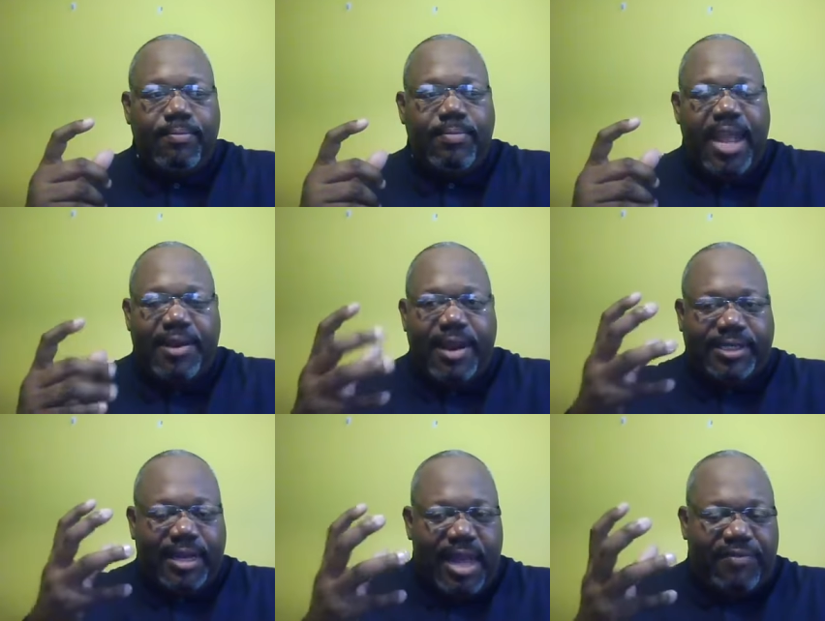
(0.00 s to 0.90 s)
that
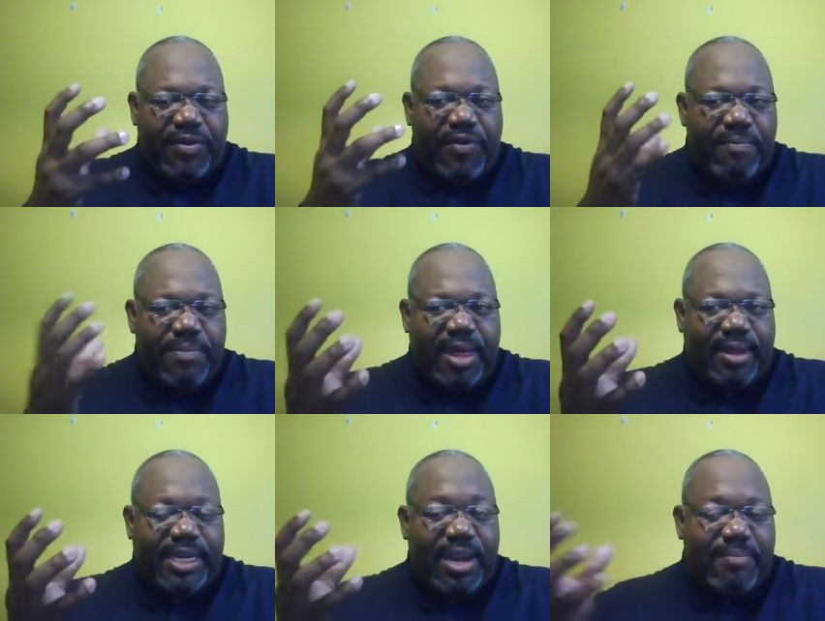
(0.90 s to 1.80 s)
there's a level of
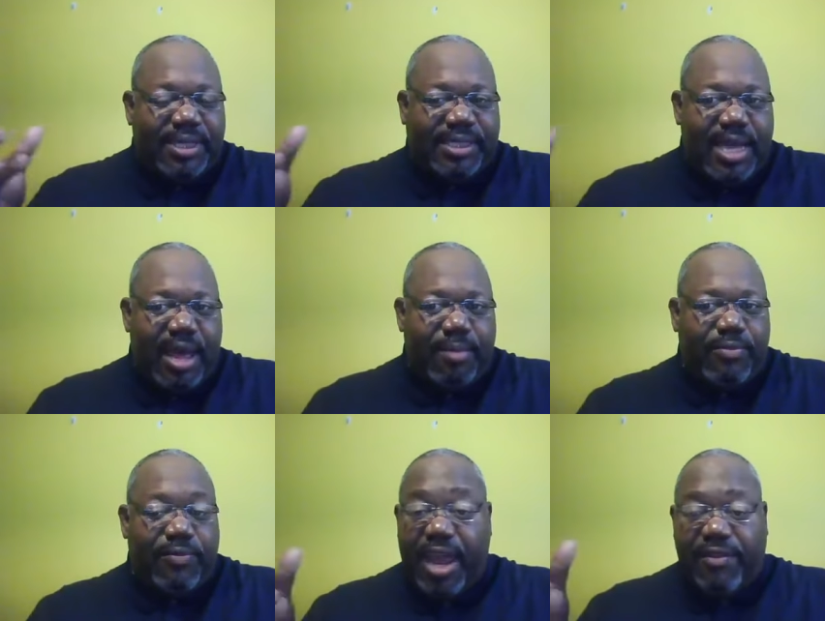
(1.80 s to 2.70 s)
humility that must come
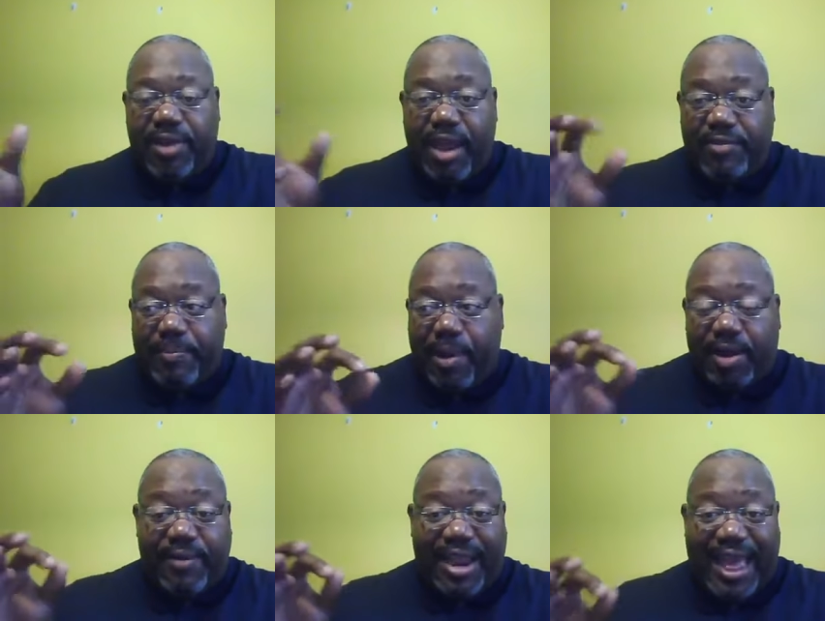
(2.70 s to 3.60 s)
every every
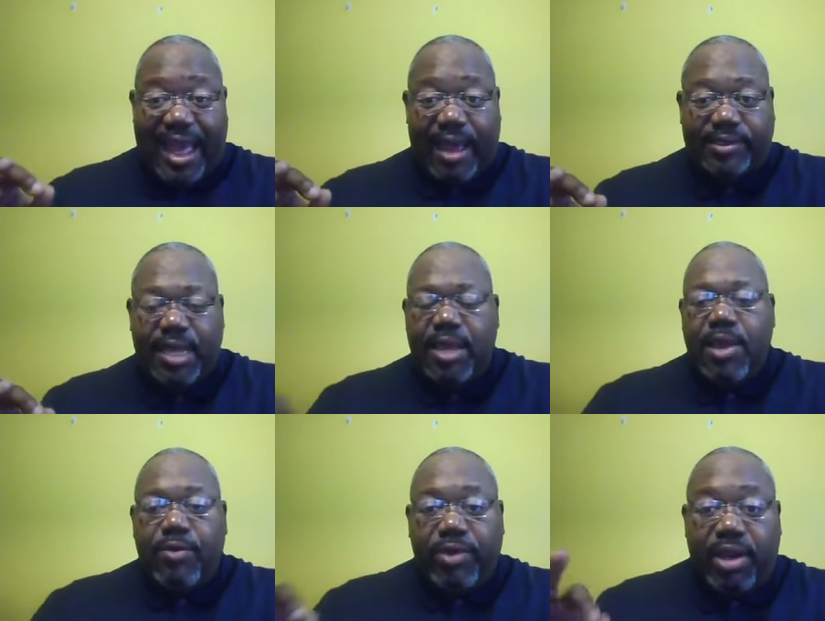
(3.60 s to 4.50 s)
part of our lives,
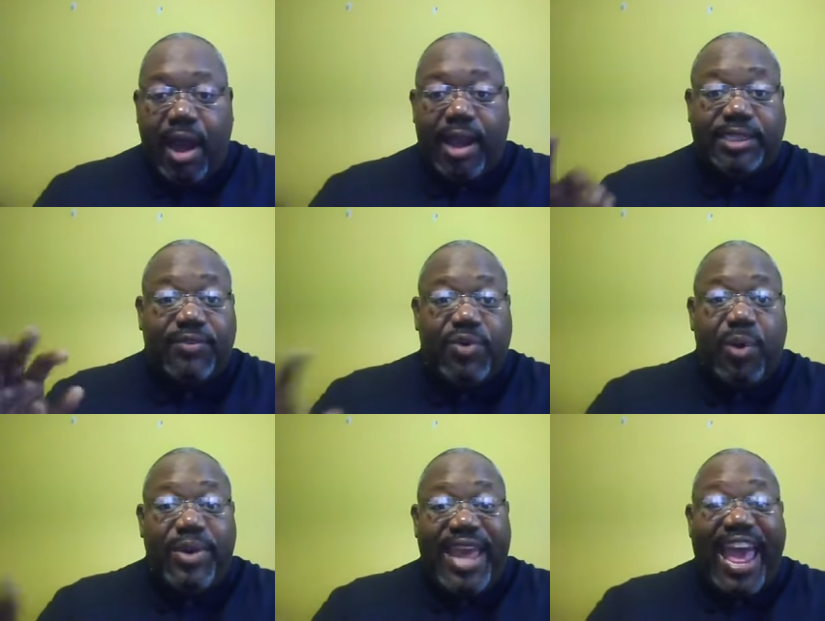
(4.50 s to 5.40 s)
regardless of
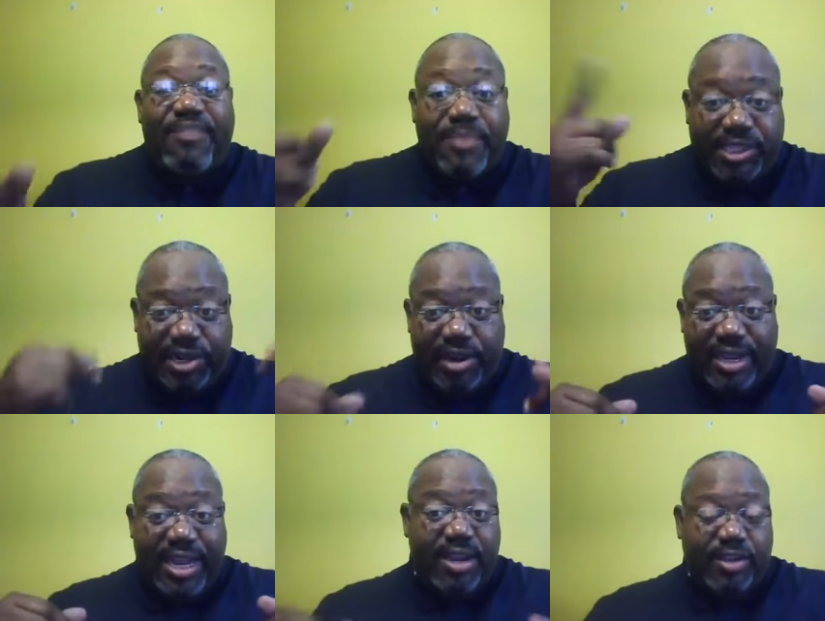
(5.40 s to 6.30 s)
what we have
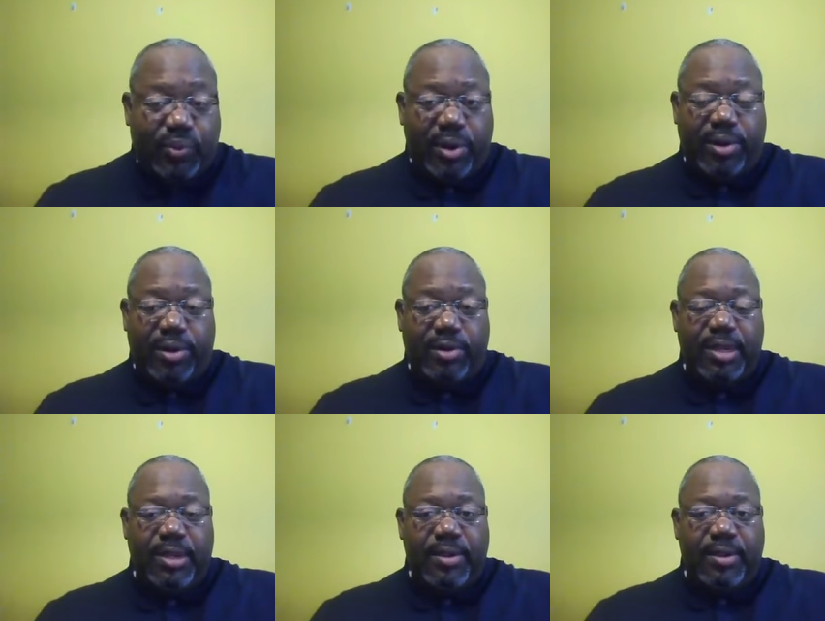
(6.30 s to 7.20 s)
materially in this world.
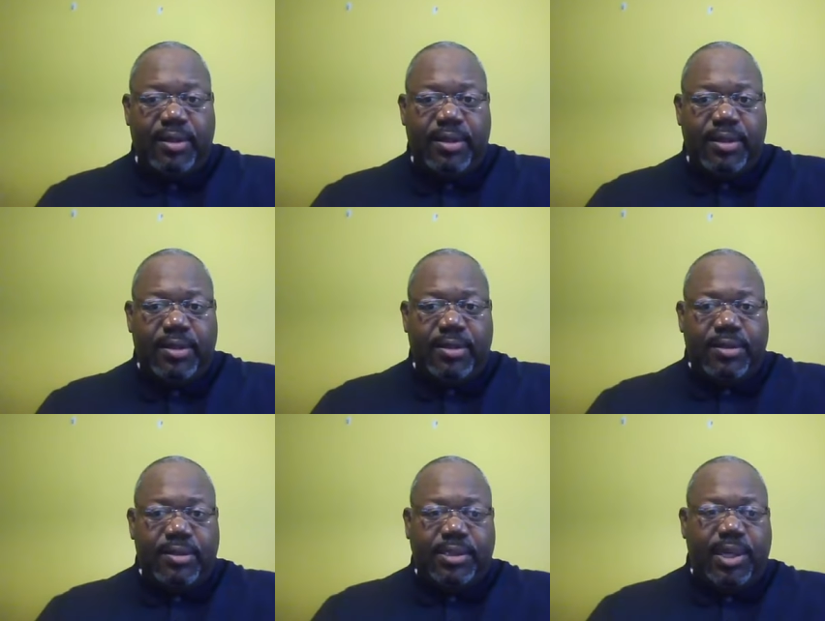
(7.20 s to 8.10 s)

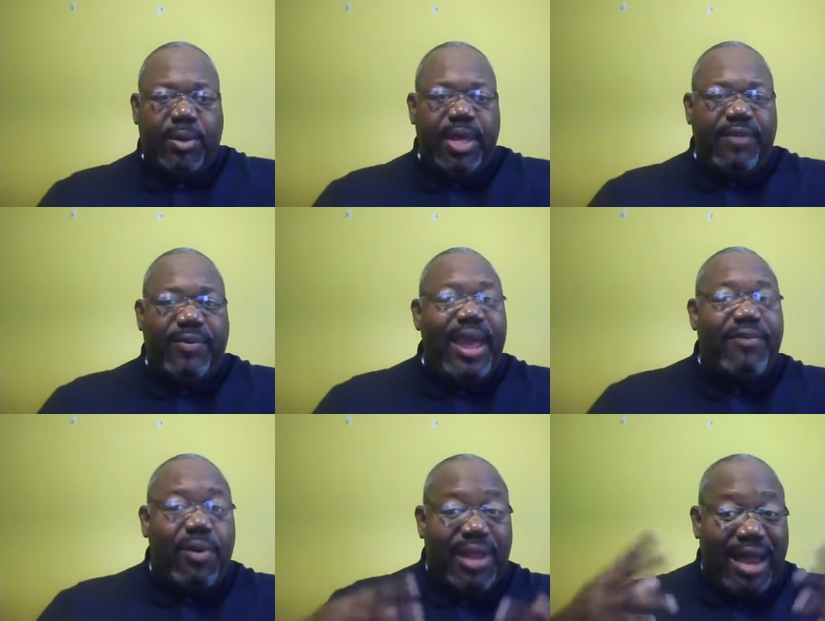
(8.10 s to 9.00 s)
So if we
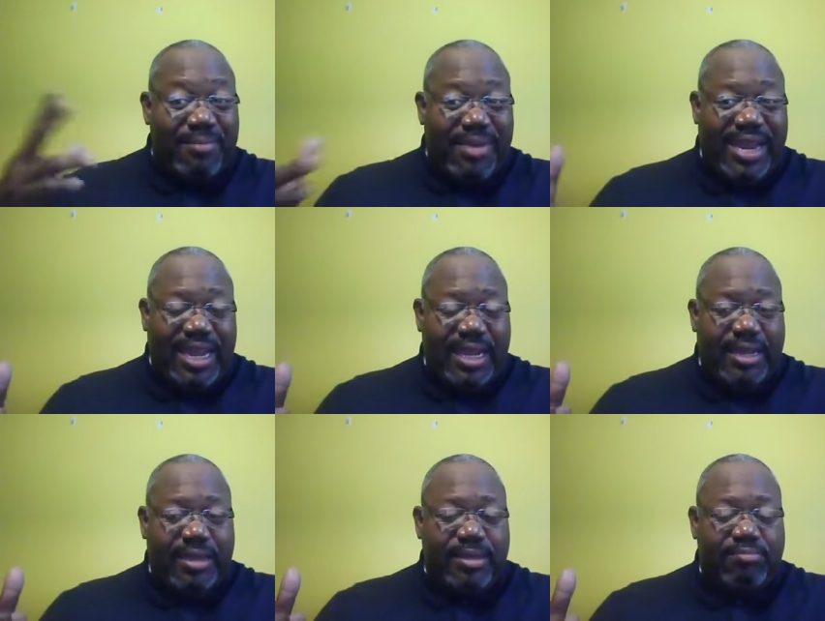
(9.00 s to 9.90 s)
have a whole lot of money
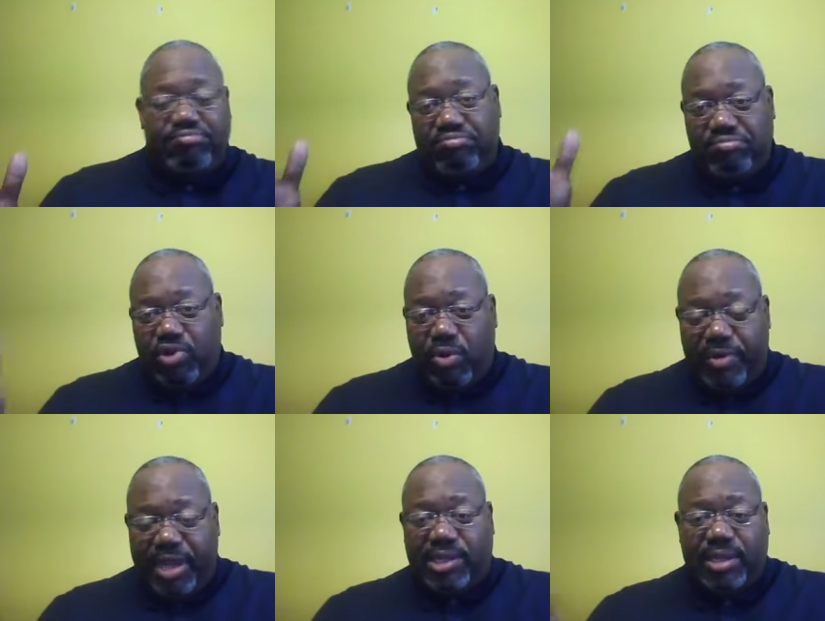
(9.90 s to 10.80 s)

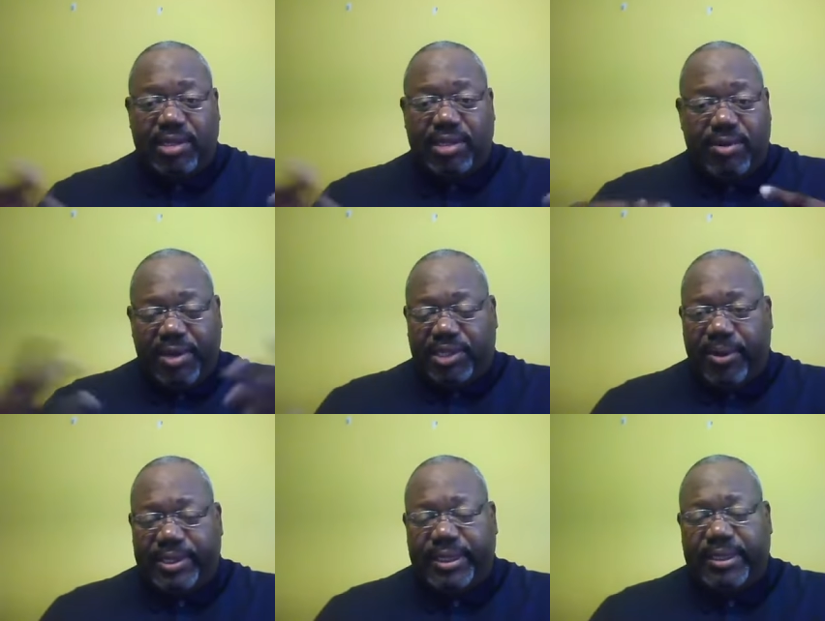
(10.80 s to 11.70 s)
or riches or
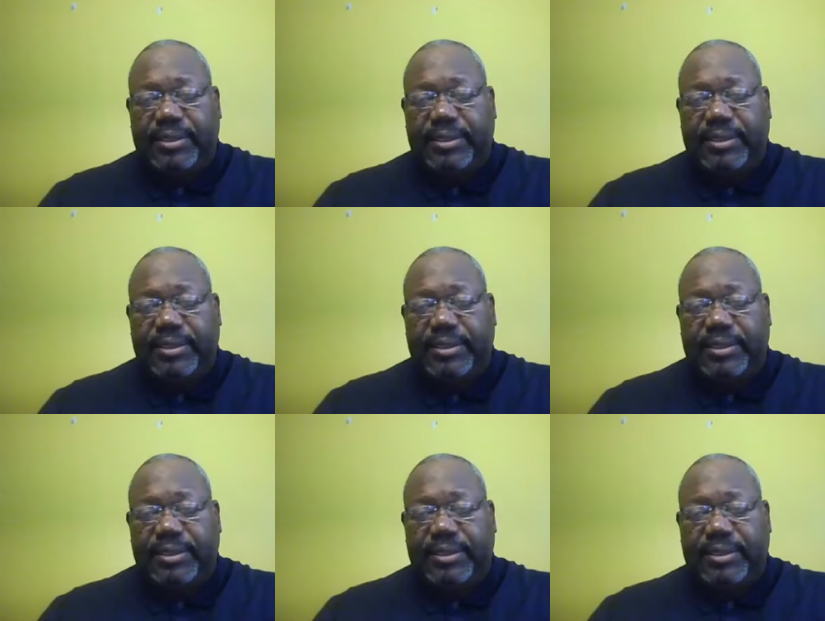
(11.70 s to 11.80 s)
resources,